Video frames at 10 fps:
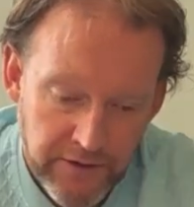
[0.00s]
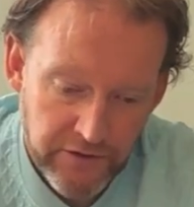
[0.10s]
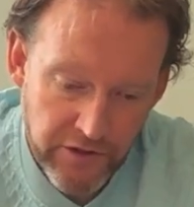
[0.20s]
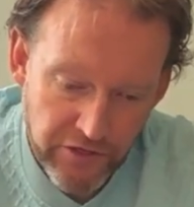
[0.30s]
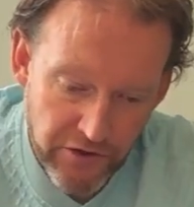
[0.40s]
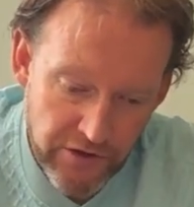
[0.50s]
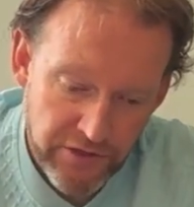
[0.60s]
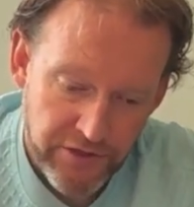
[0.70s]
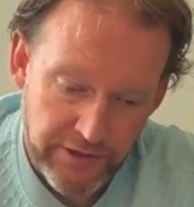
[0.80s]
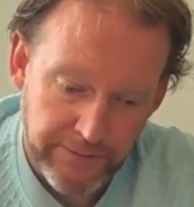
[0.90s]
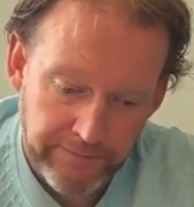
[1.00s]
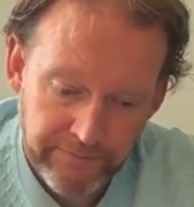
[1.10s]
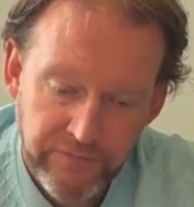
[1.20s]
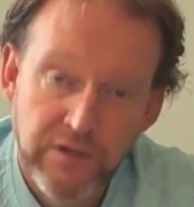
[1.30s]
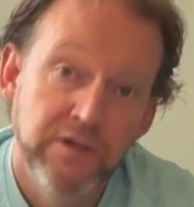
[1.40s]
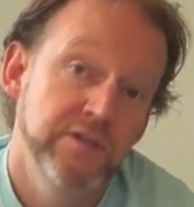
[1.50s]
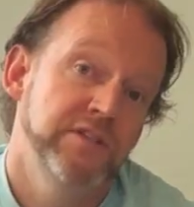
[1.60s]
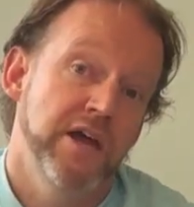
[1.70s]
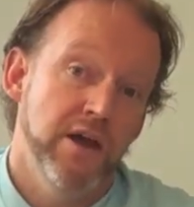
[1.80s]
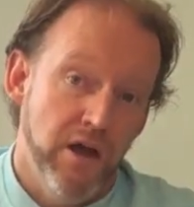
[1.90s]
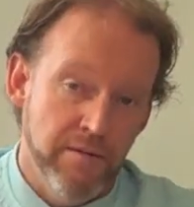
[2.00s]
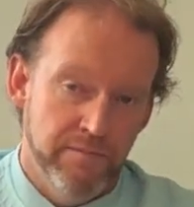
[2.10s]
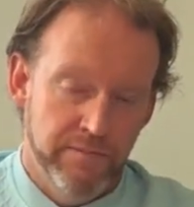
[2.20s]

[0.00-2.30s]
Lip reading: The third thing is that I'm